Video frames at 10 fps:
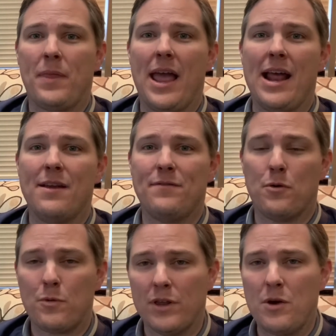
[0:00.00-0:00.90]
and if you
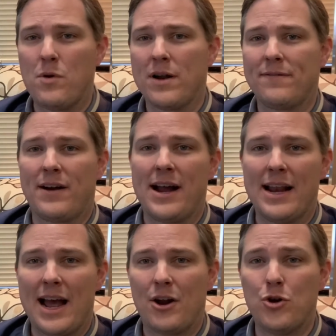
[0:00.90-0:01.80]
really want to find
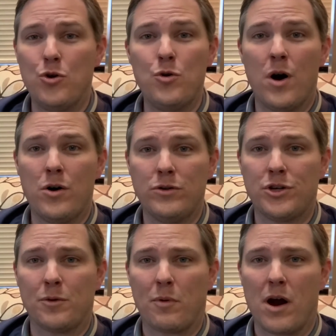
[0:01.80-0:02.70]
out who owns
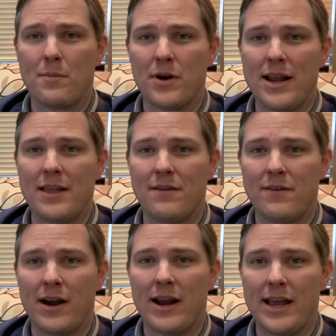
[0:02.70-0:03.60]
your property in the
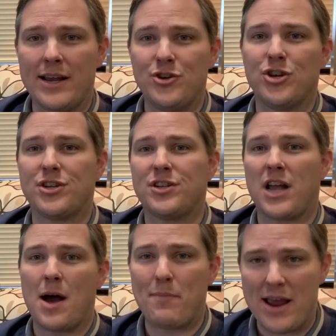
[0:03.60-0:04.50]
very end, just
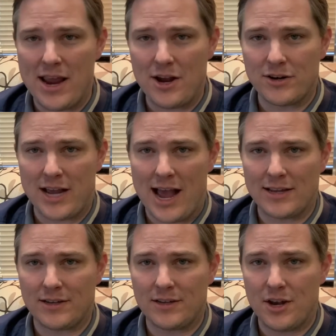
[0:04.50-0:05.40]
stop paying your
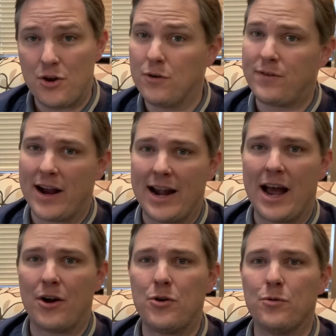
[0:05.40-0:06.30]
taxes and you'll find
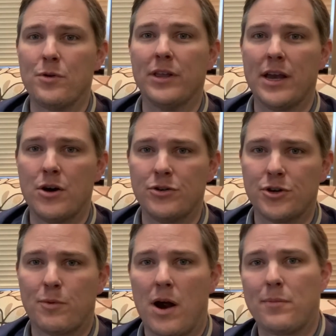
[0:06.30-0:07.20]
out who really owns your
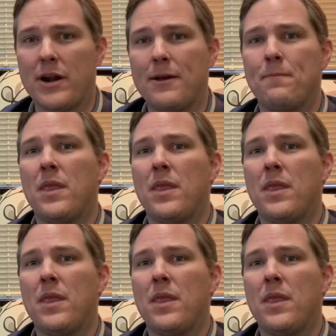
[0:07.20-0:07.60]
property.